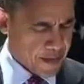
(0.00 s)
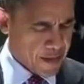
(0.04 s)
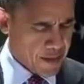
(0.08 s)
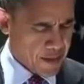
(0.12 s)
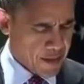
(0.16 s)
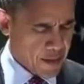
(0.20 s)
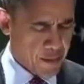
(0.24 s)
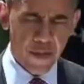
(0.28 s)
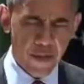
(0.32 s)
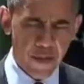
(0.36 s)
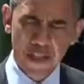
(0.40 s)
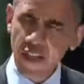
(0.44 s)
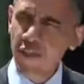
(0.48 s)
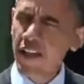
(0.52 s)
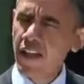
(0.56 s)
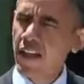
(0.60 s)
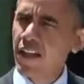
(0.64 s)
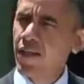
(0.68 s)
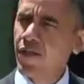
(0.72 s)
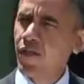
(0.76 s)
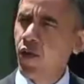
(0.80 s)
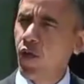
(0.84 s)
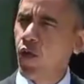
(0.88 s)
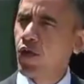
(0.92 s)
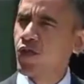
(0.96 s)
DACA was
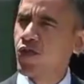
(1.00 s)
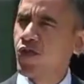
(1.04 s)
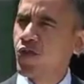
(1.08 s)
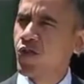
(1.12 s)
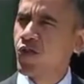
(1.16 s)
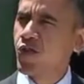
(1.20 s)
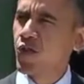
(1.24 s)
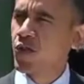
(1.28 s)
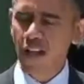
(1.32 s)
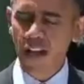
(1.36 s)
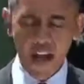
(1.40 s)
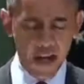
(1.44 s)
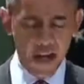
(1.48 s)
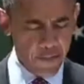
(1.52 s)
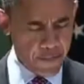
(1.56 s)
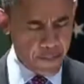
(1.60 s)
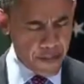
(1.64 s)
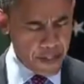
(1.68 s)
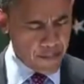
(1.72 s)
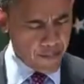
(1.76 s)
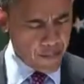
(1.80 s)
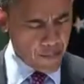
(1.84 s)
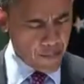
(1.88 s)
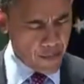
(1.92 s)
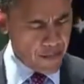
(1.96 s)
a program
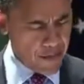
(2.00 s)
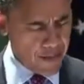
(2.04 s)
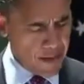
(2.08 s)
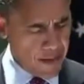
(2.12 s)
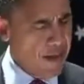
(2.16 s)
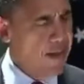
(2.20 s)
started